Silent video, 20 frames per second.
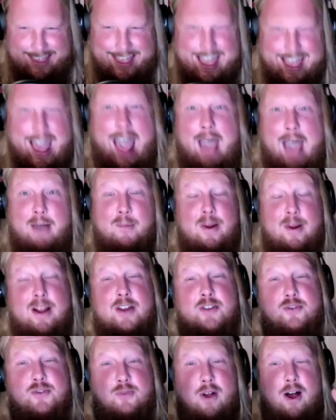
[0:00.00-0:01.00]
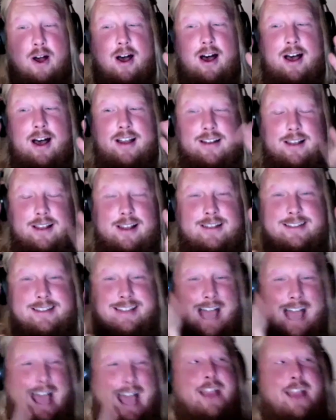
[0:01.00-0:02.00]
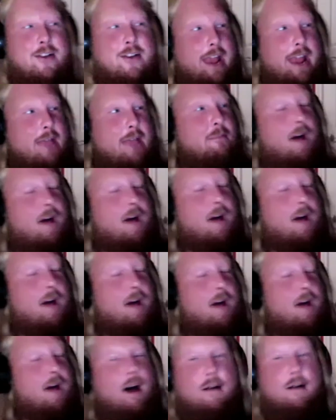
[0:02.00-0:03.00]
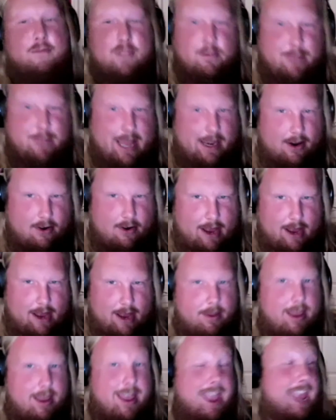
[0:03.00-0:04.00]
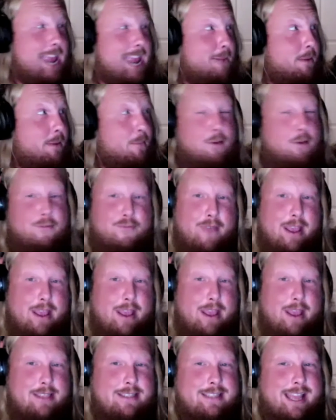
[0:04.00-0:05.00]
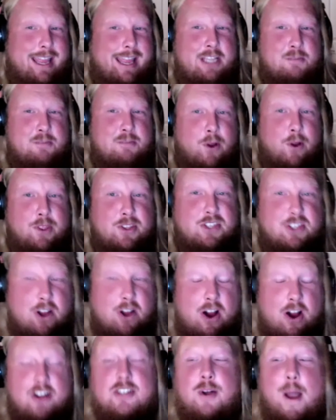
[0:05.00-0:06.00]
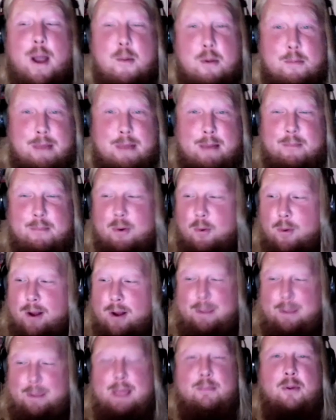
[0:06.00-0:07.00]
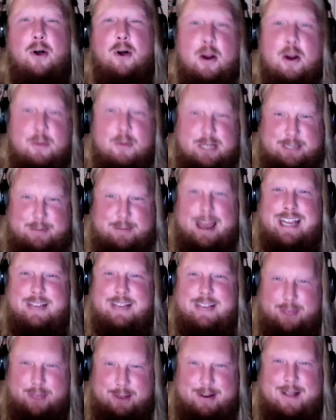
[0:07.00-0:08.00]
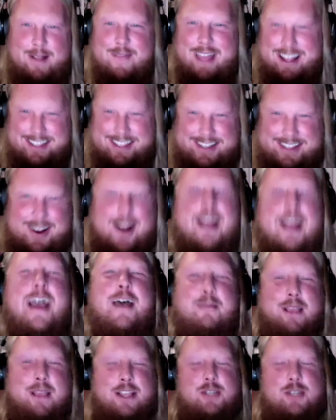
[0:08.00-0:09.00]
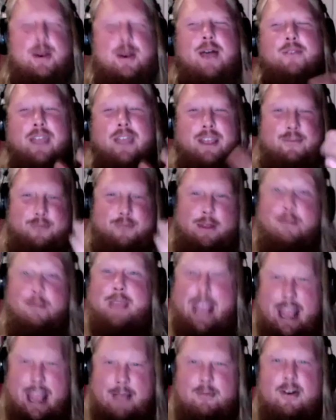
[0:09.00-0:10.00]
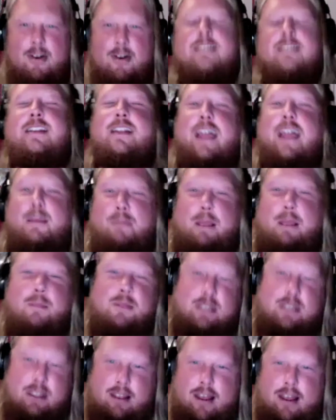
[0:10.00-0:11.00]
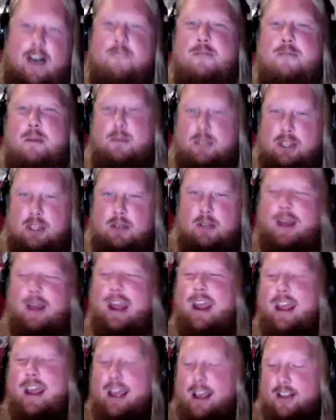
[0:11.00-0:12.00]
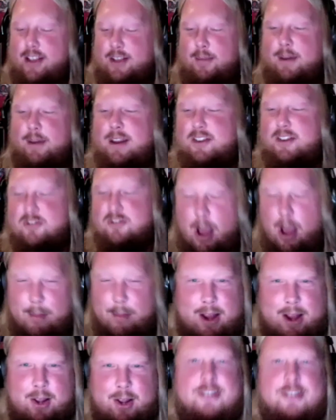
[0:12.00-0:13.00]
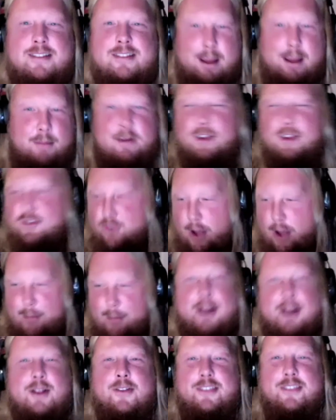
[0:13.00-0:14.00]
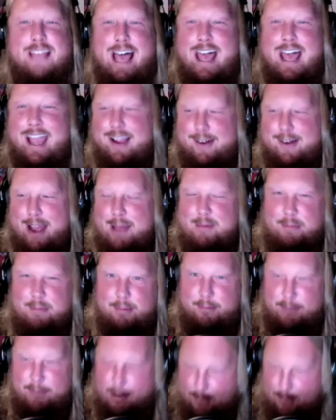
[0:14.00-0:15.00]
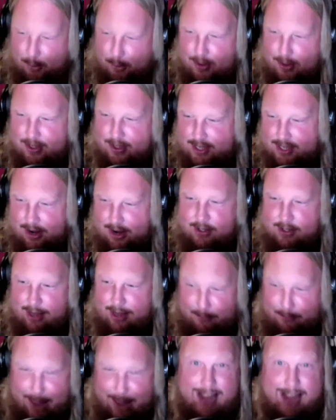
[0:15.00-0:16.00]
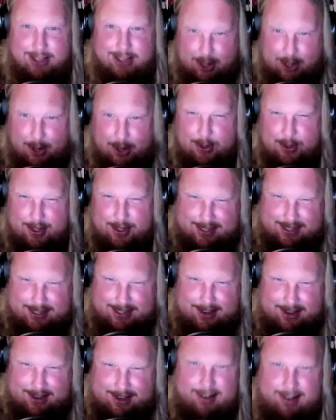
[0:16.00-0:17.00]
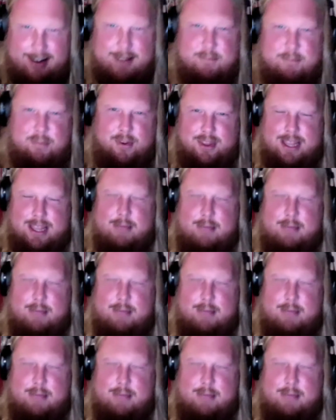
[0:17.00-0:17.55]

I want to draw a diagram of the pentagram. And I'm going to put faces at each point of the star, so I remember where people are respectively around that star. Because you have like flip cameras and like people to the left, people right. So I'm going to draw my little diagram and remember where the star. So that way I could turn the star and put them